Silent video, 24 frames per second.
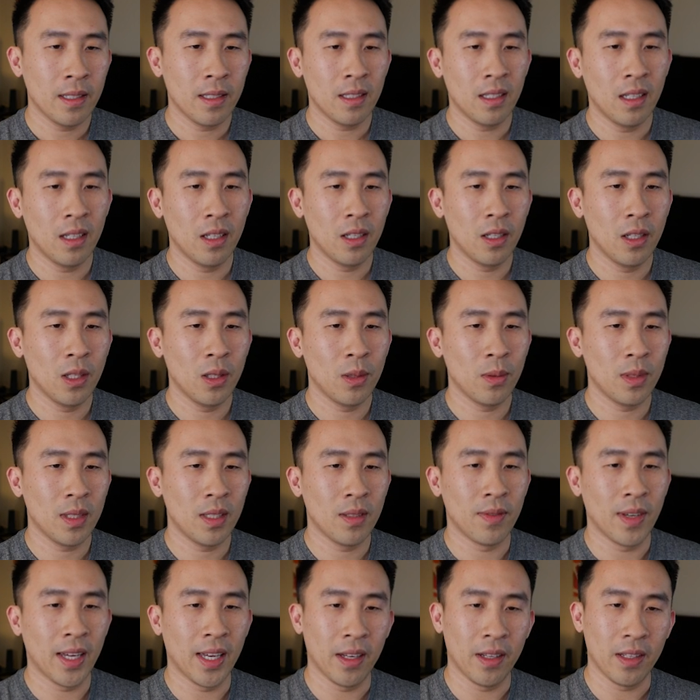no with
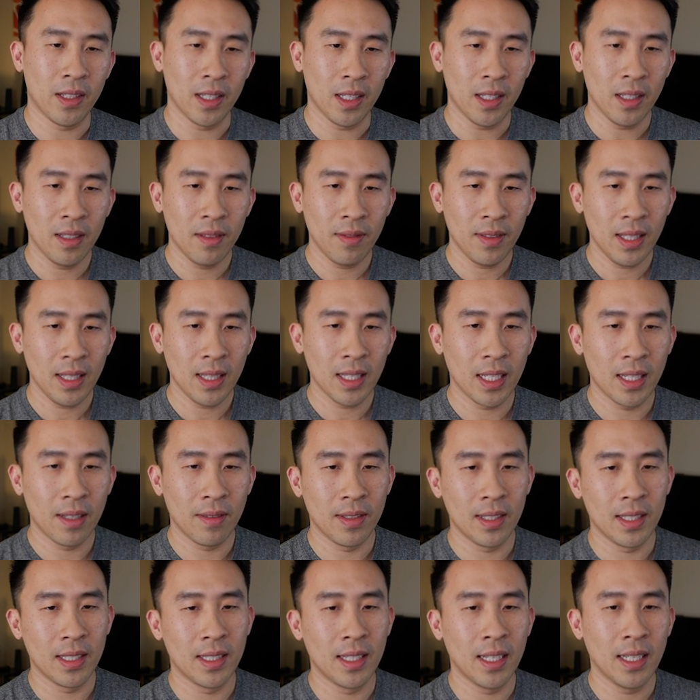a value of
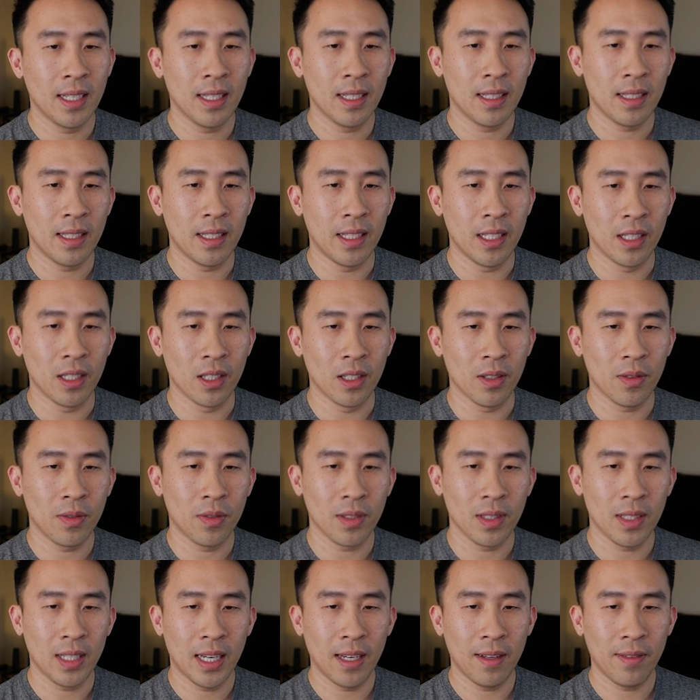11, nil
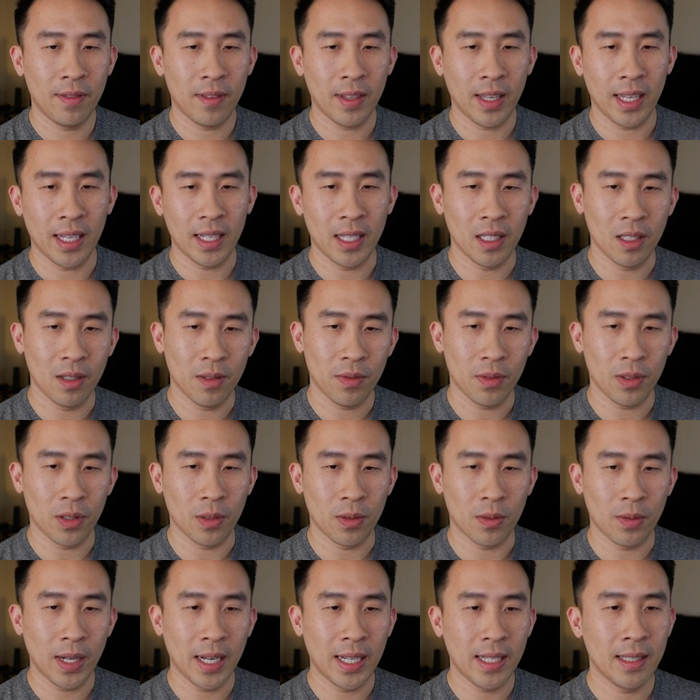for left and nil
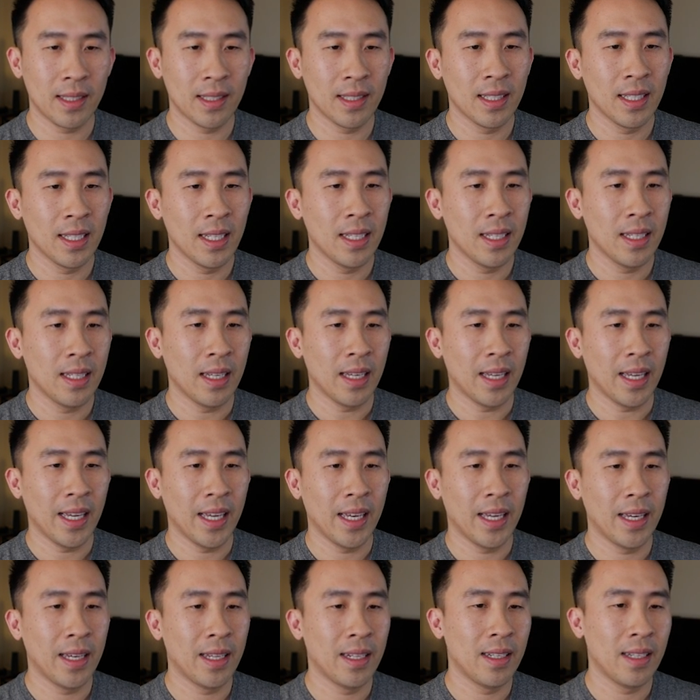for right.
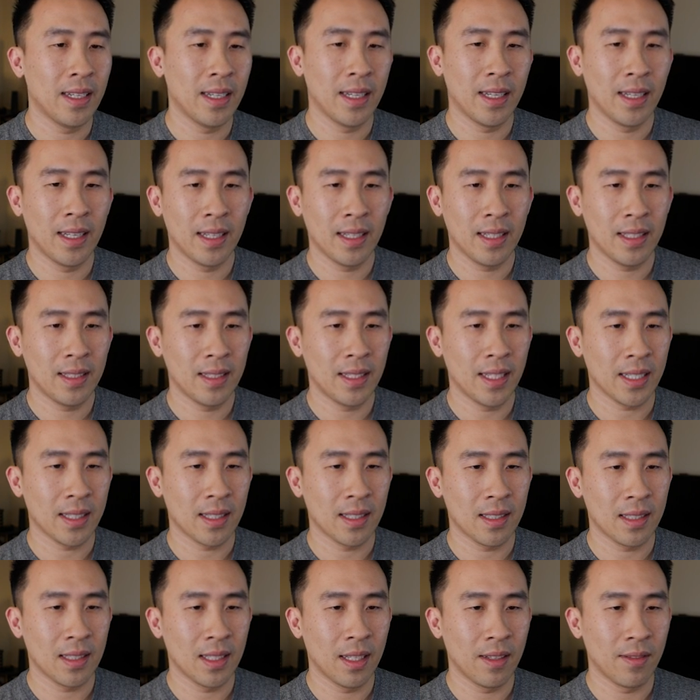And uh, let's take
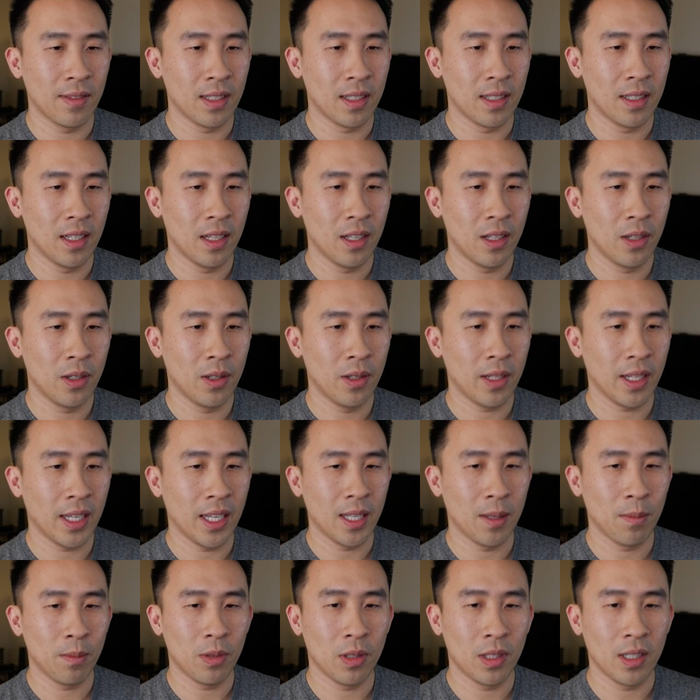this 11 node
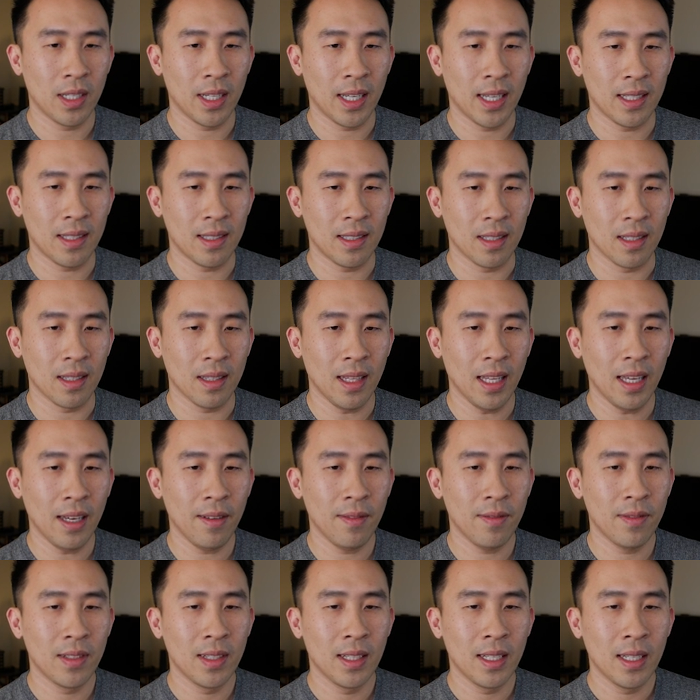and put it as the
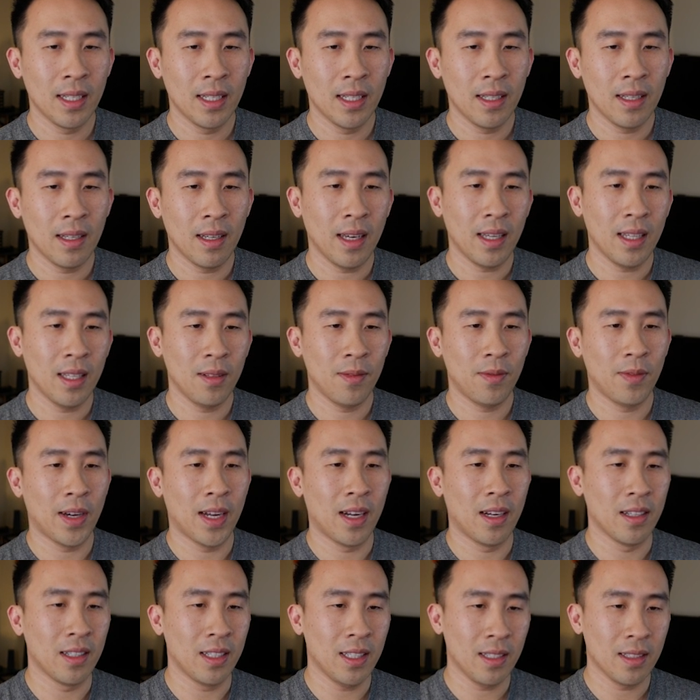left. And then
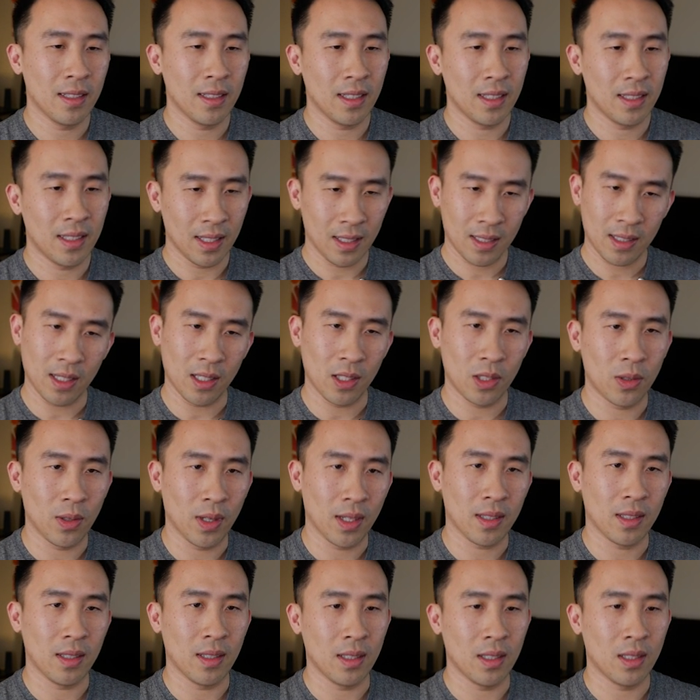finally, let's just
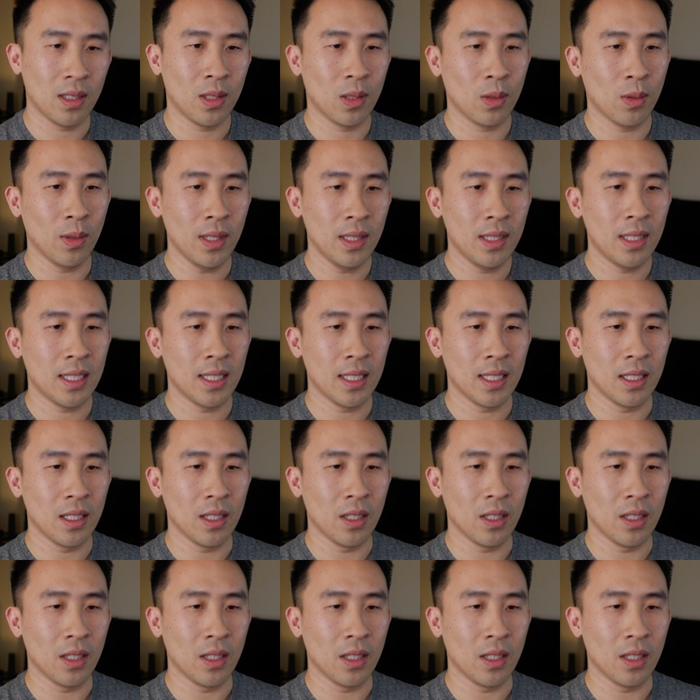construct this 20